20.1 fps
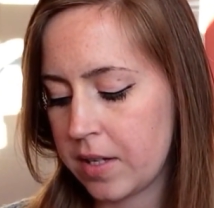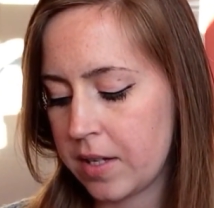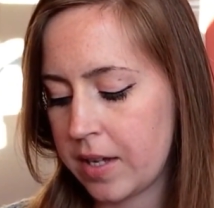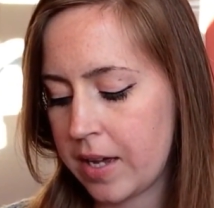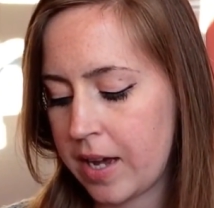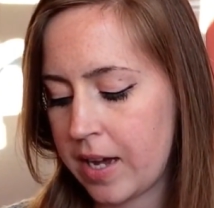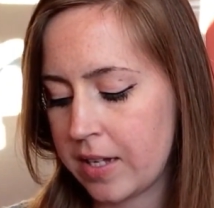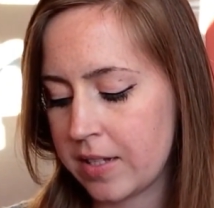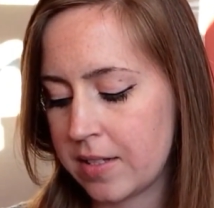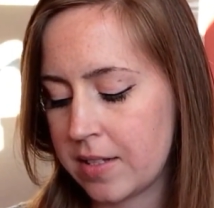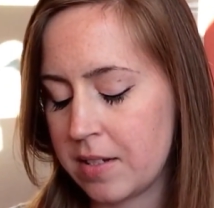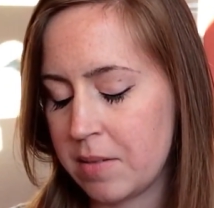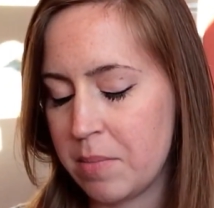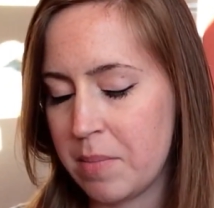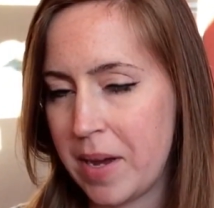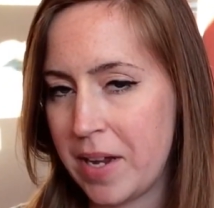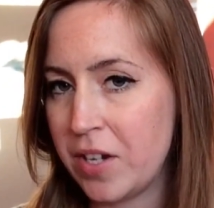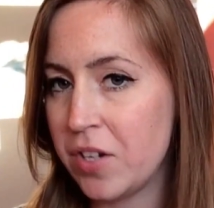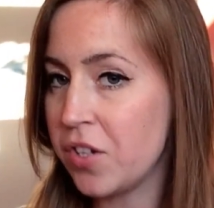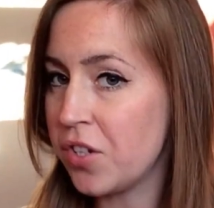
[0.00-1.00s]
has
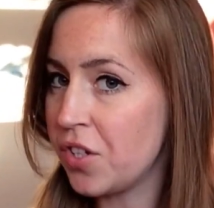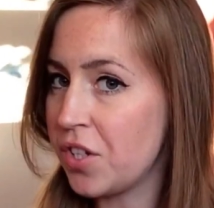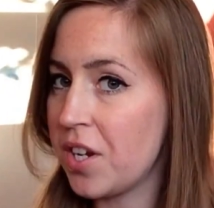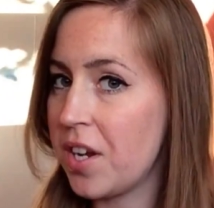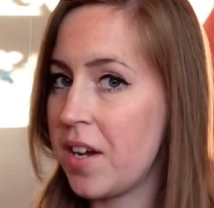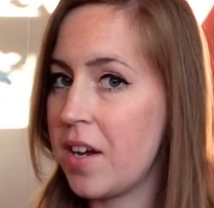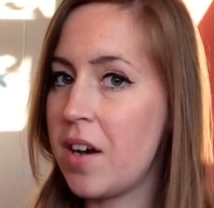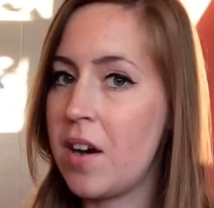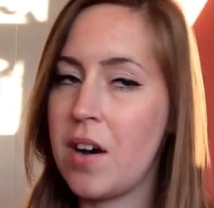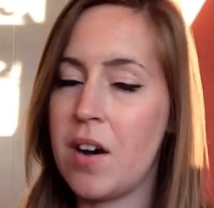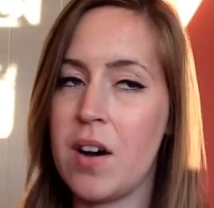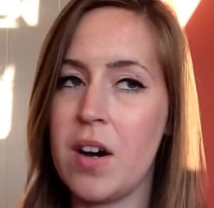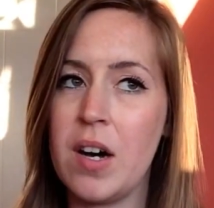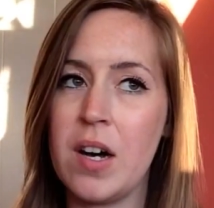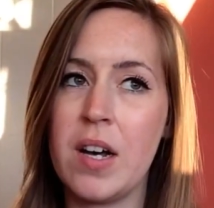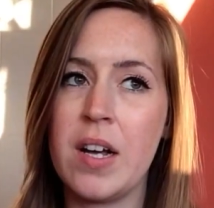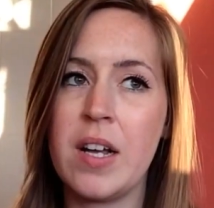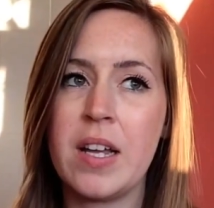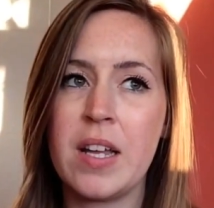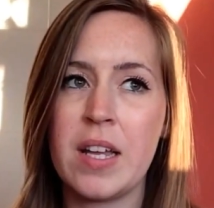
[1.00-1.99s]
dementia
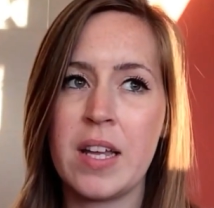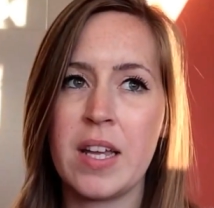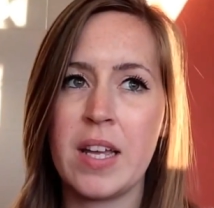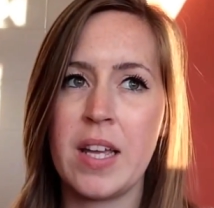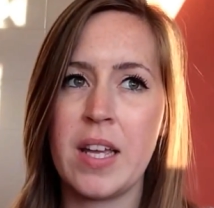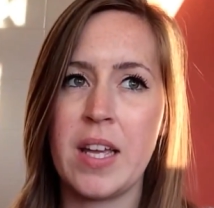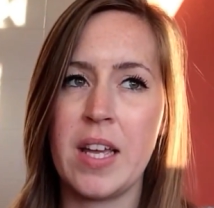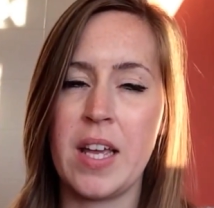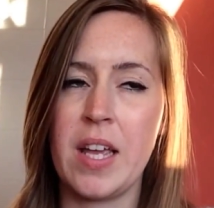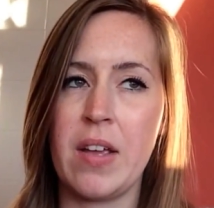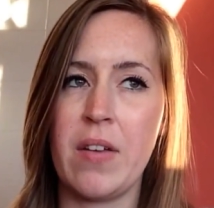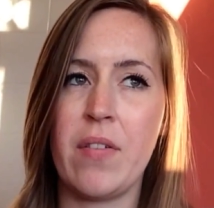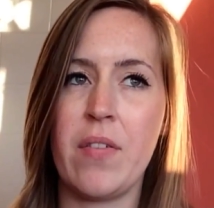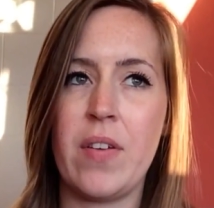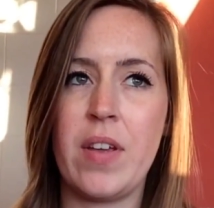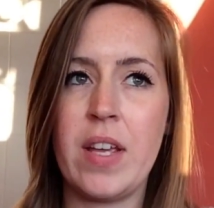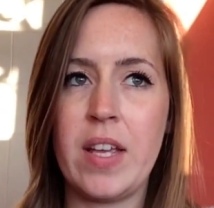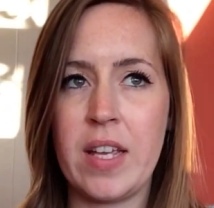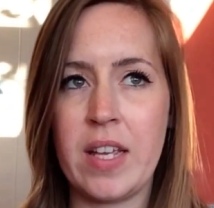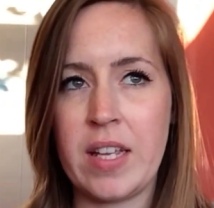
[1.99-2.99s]
or if
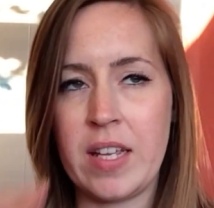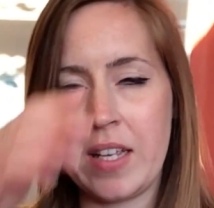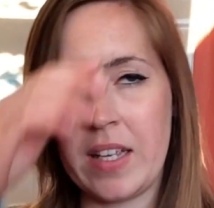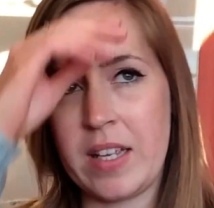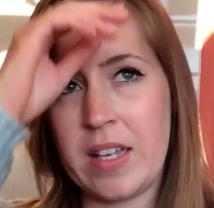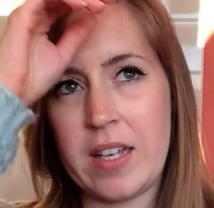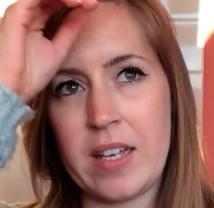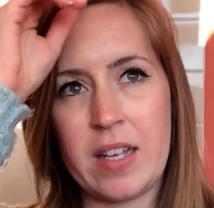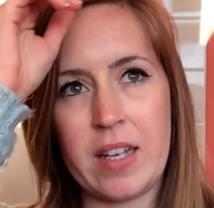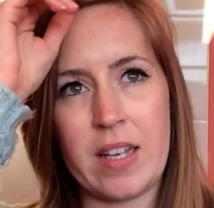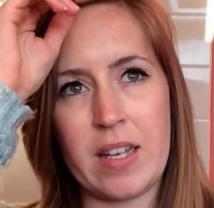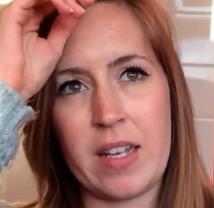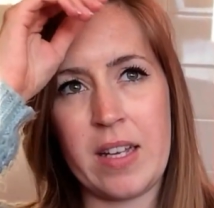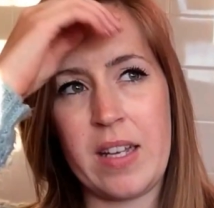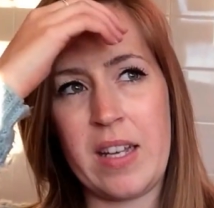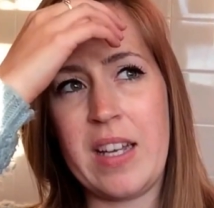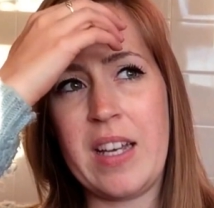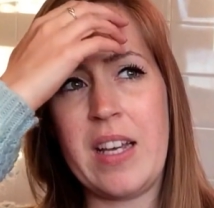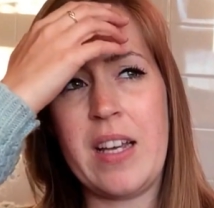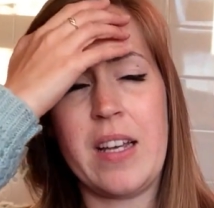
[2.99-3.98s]
he
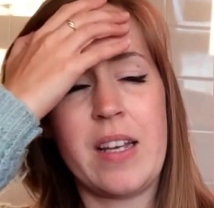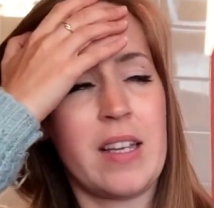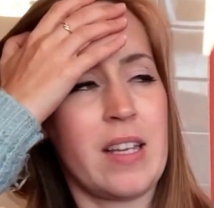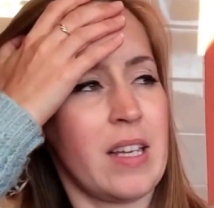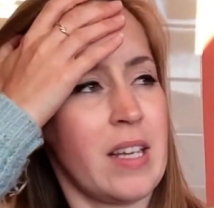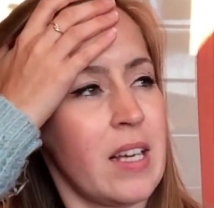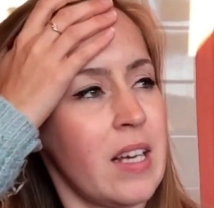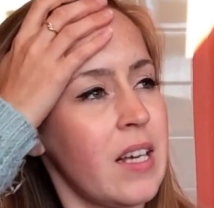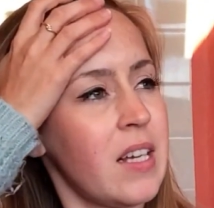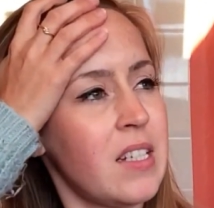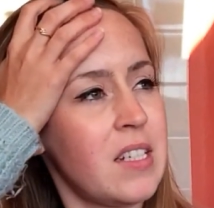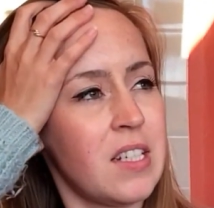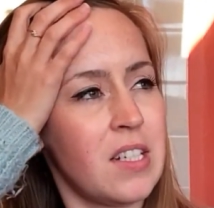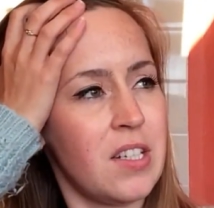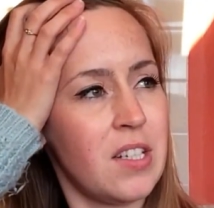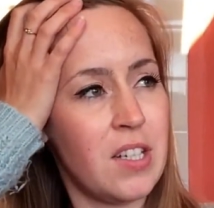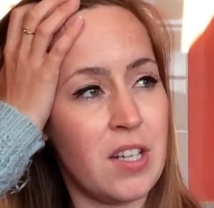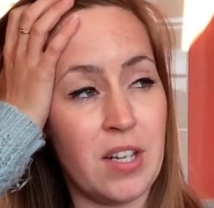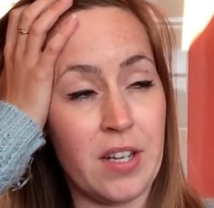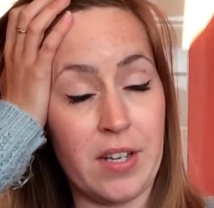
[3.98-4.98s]
I
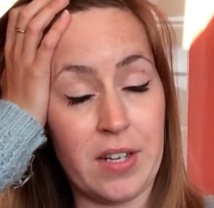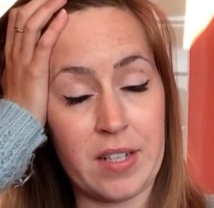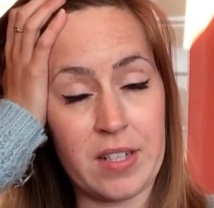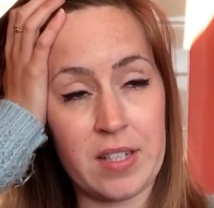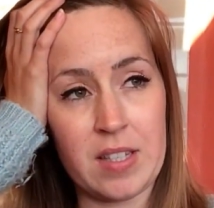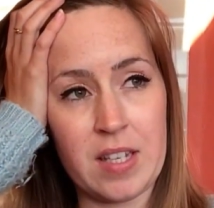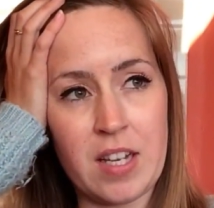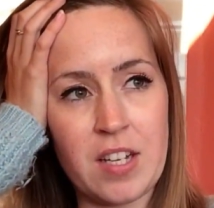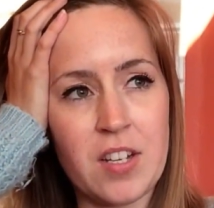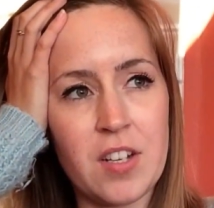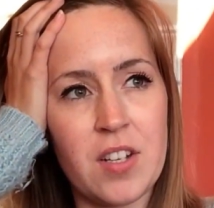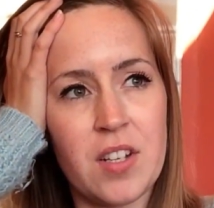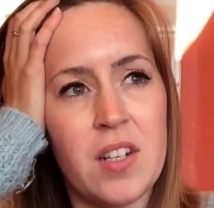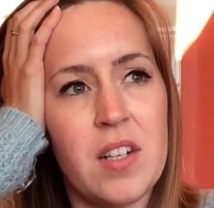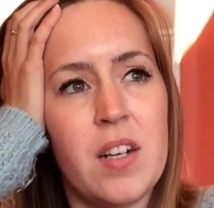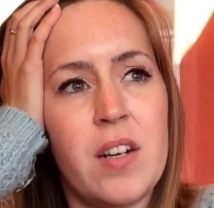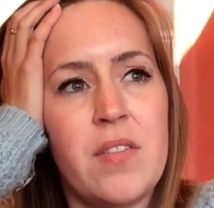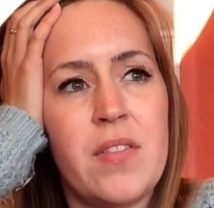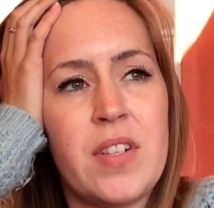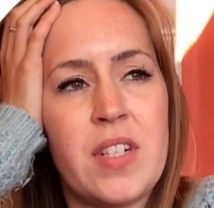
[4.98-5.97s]
don't know because I don't
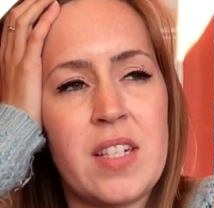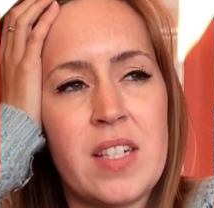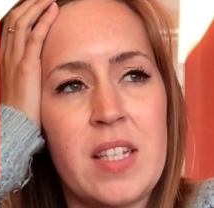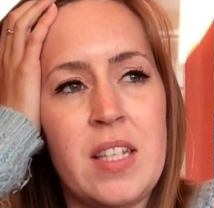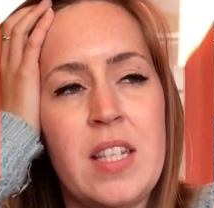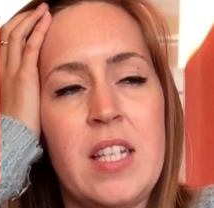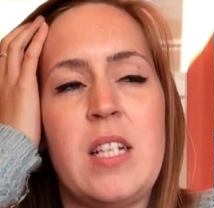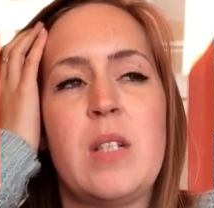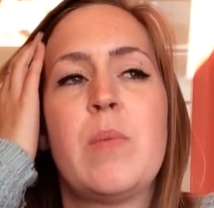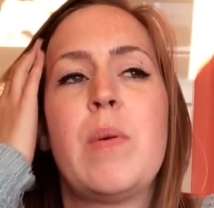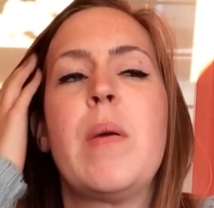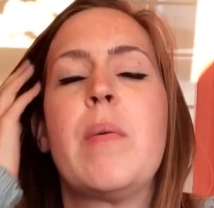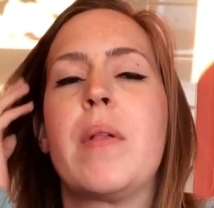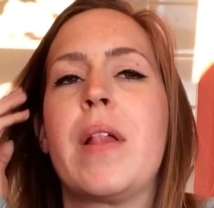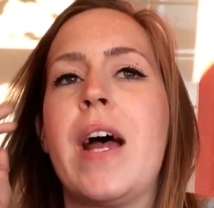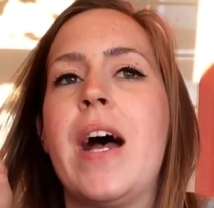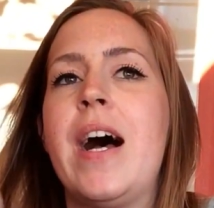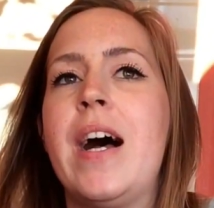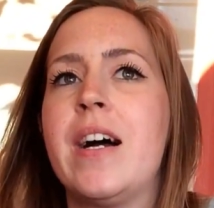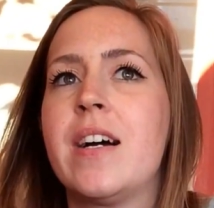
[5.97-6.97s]
obviously these people
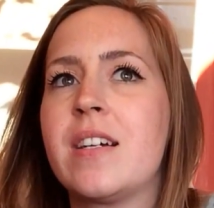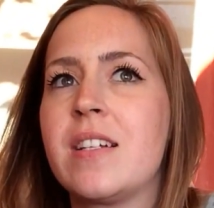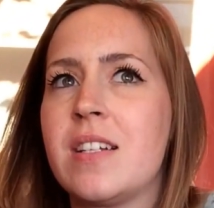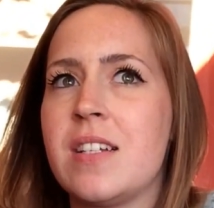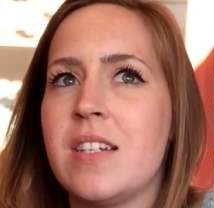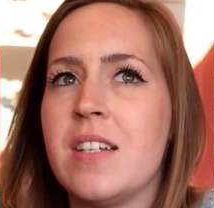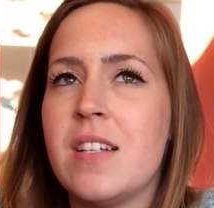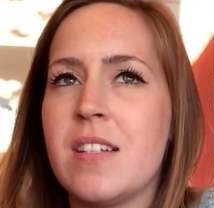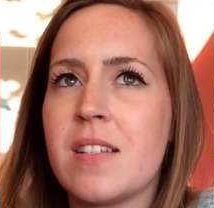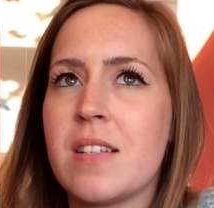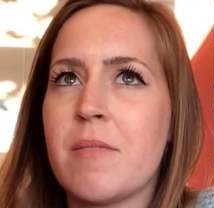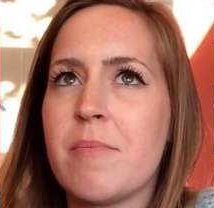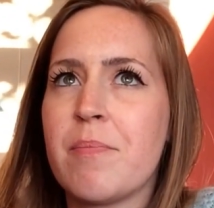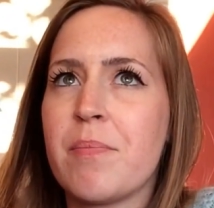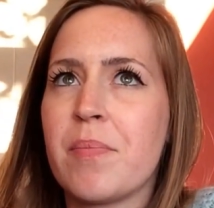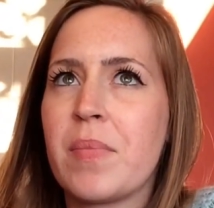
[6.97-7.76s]
are actors